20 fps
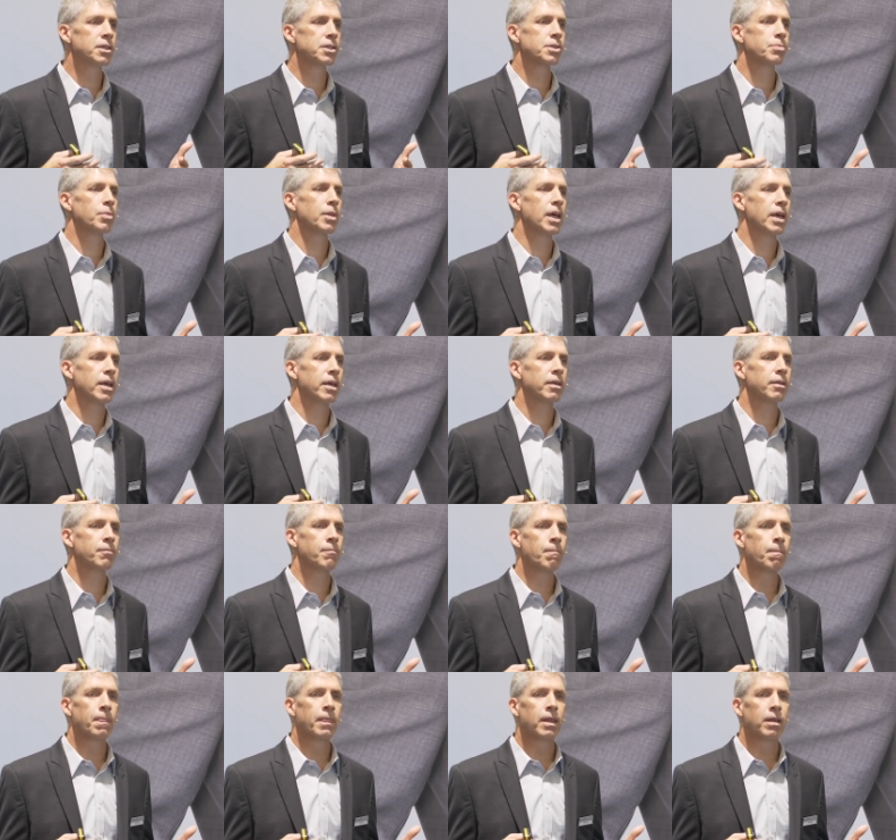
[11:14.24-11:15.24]
display
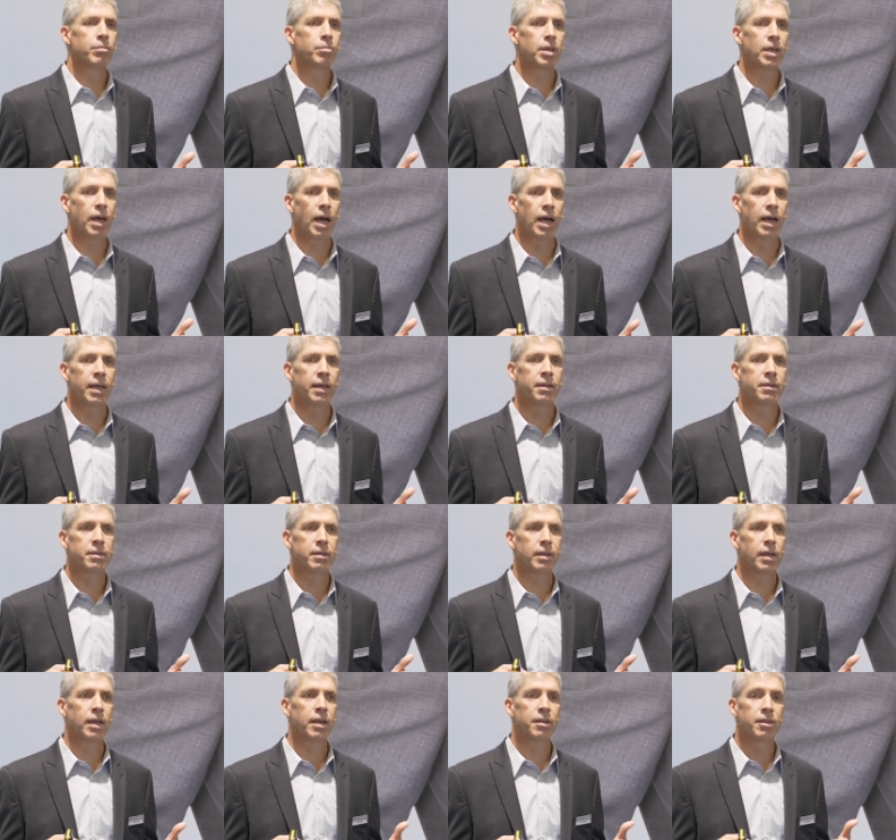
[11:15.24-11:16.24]
behind
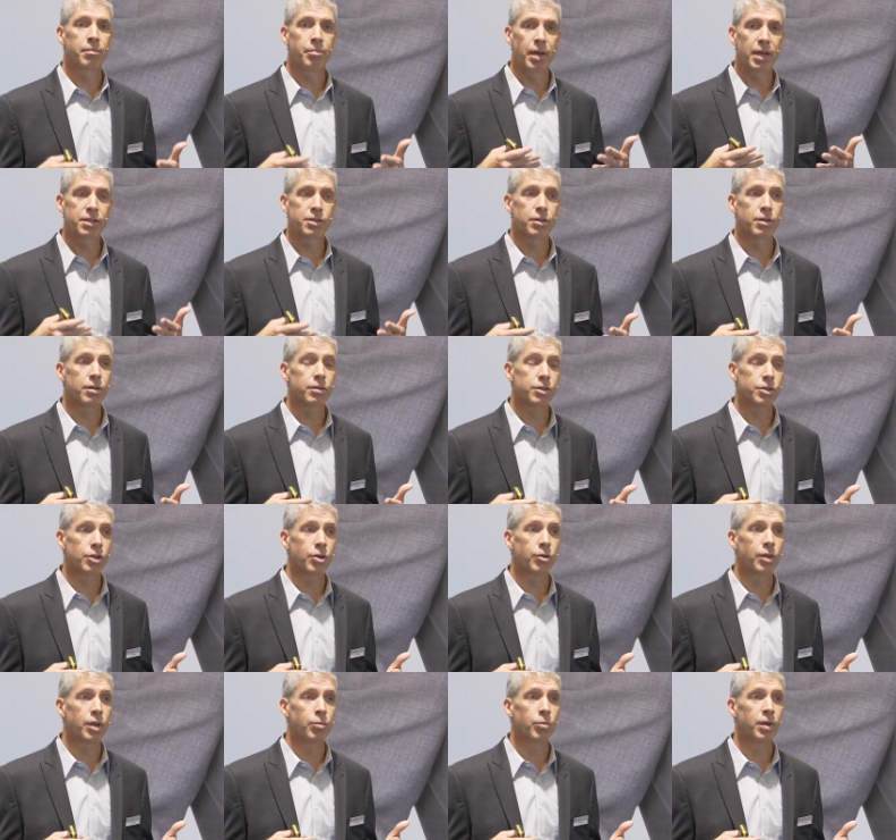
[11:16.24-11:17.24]
uh, the bezel,
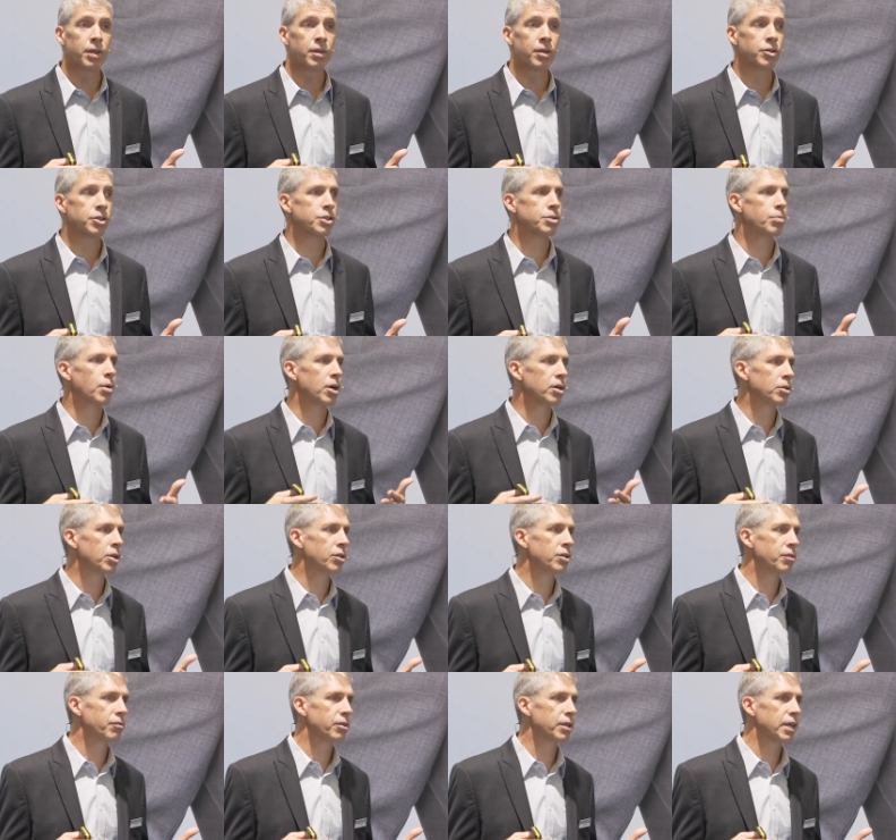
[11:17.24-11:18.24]
so that when there's smart
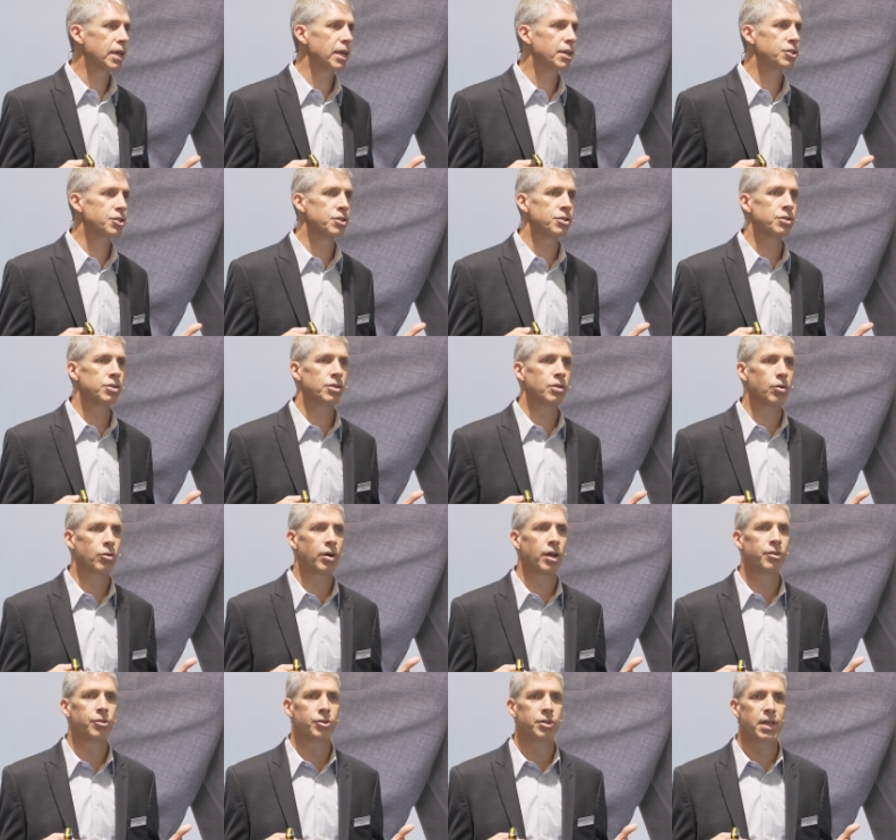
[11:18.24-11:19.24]
notifications
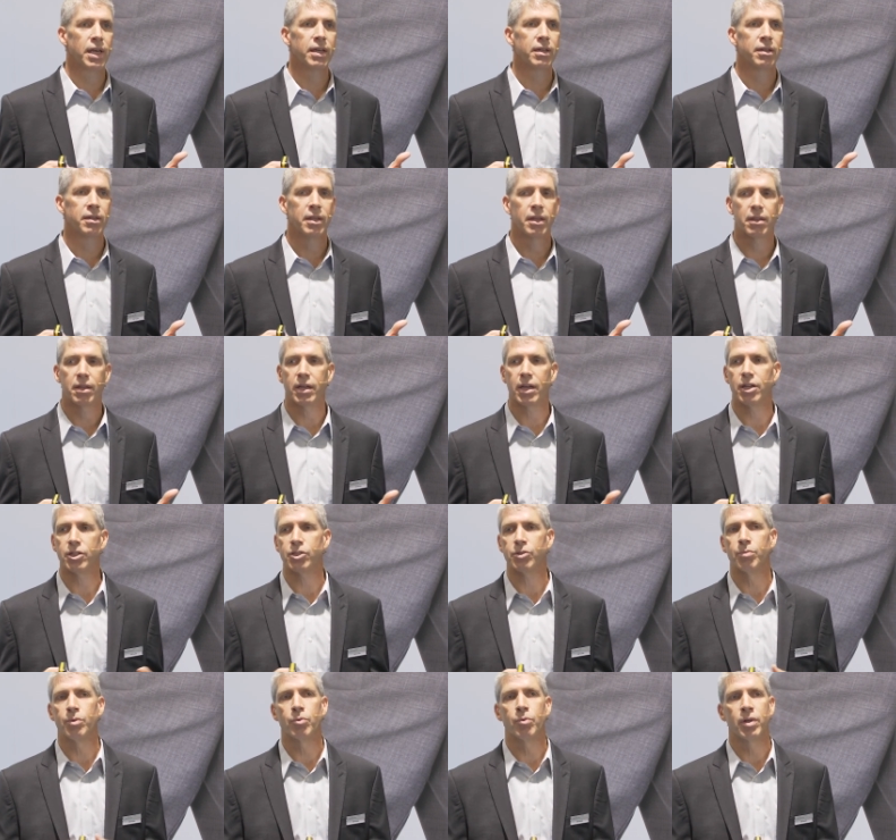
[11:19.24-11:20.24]
or other data that the
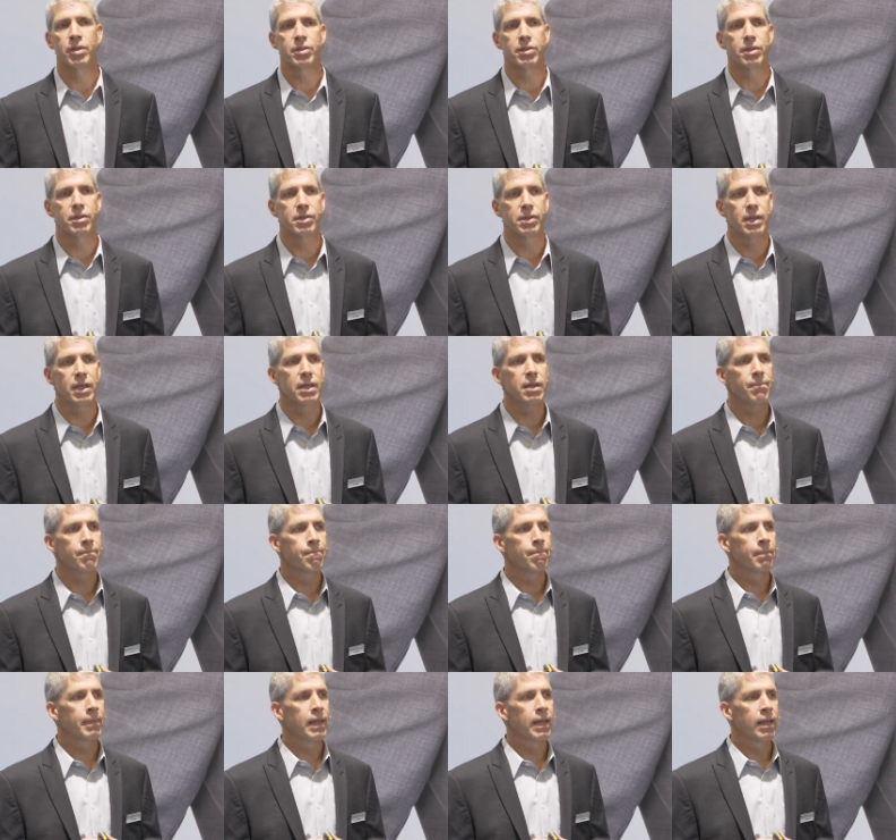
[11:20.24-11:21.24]
customer wants to see,
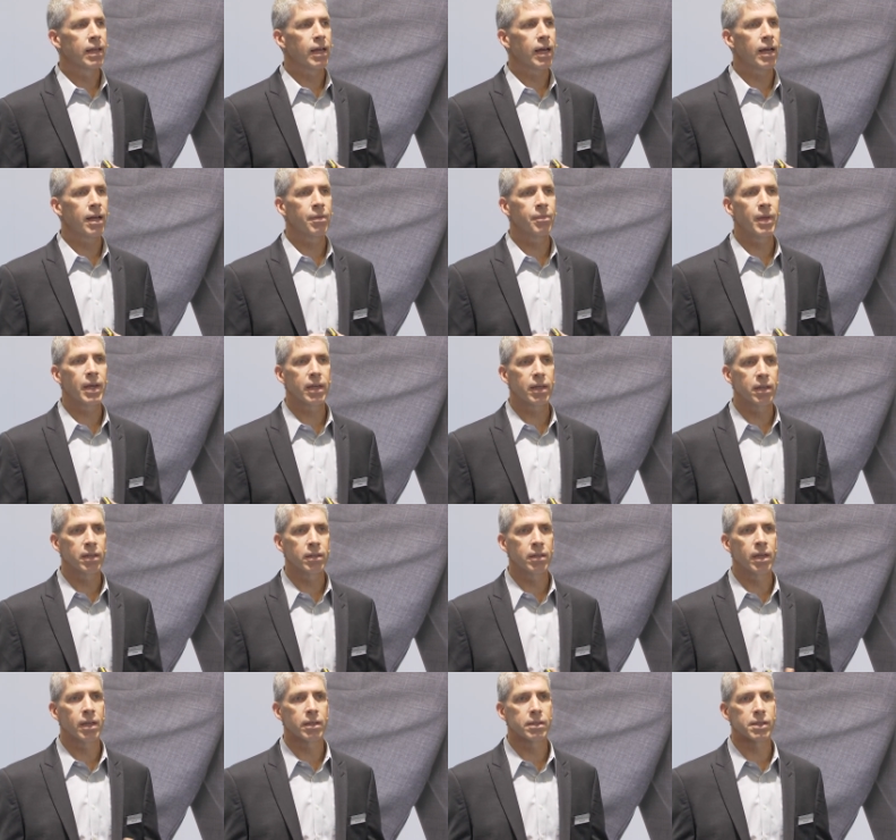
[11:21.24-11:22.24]
uh, they
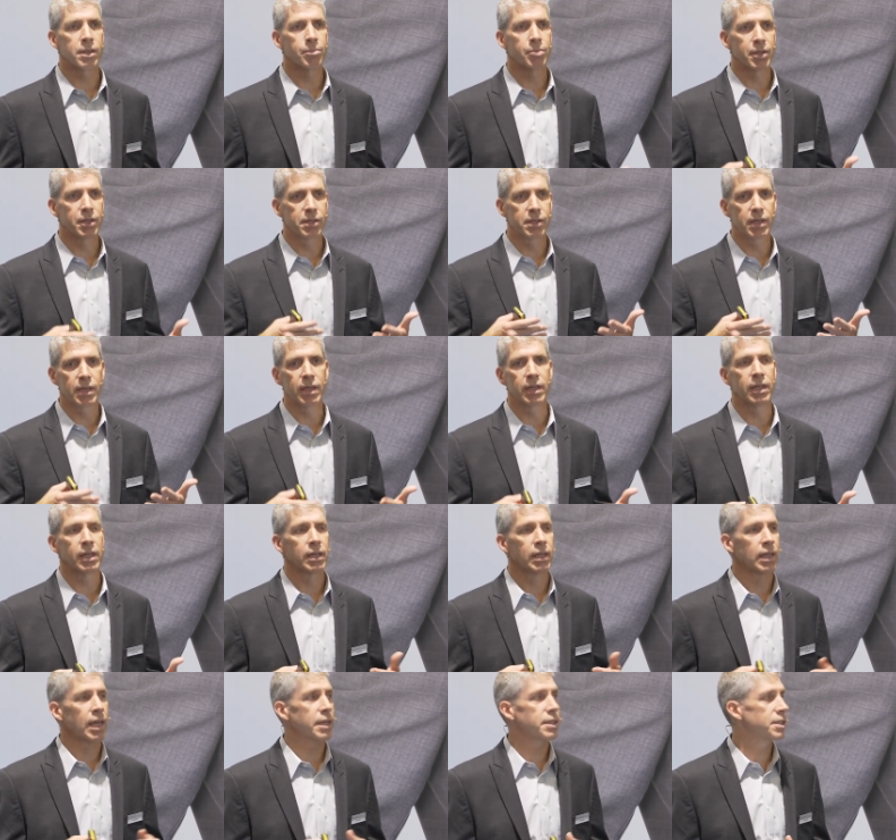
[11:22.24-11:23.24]
can uh, simply see it,
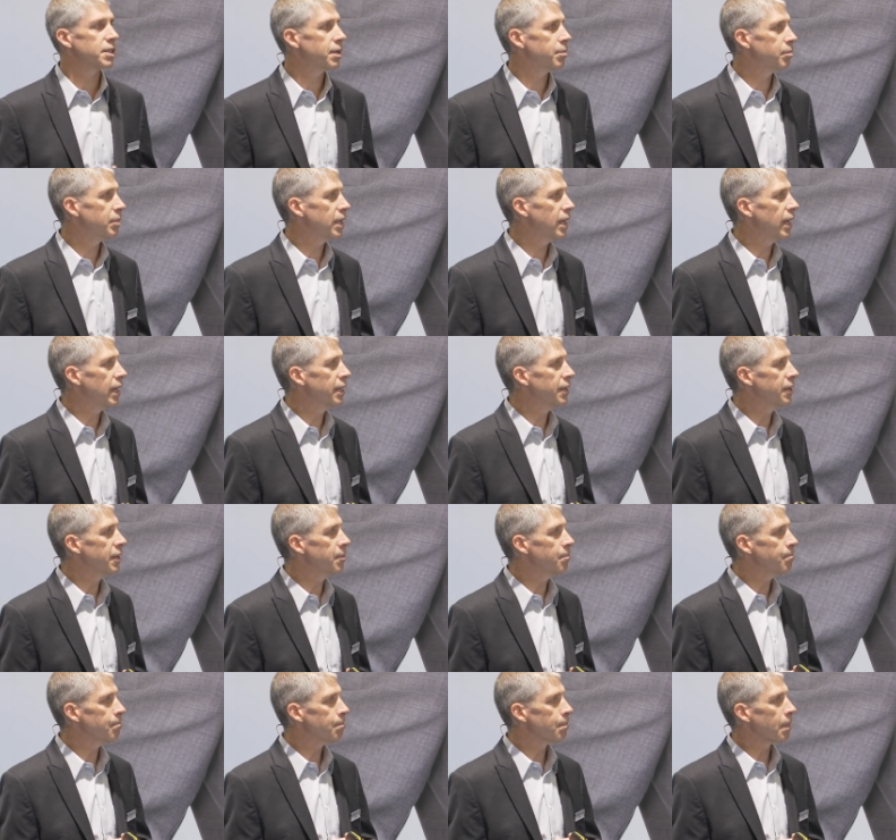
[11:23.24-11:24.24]
it lights up behind
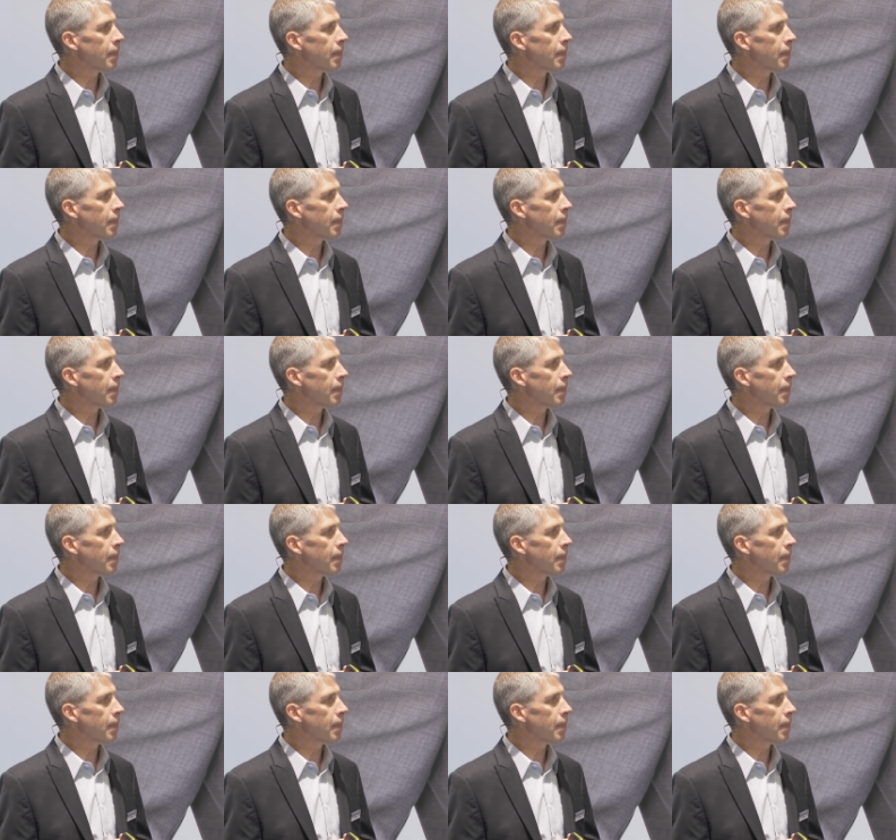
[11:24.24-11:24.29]
them.